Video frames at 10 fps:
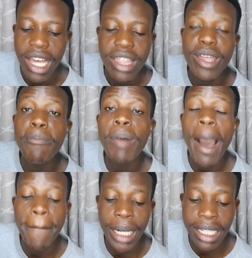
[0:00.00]
the
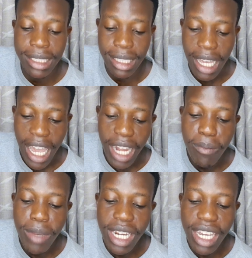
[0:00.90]
purpose
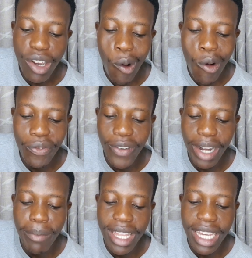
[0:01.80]
and meaning
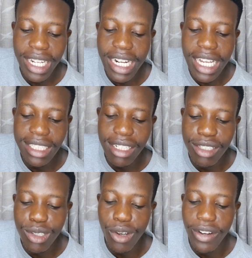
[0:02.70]
offered by the creation
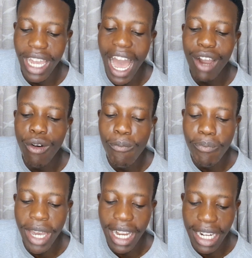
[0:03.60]
story are
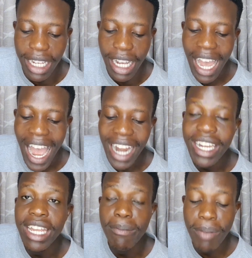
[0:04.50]
compelling
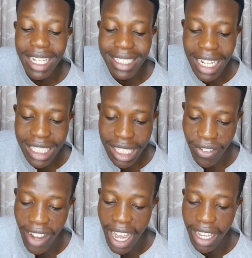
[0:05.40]
and deeply
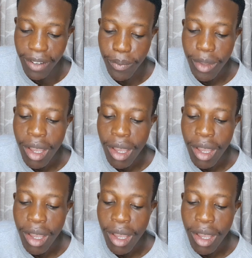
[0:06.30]
satisfying,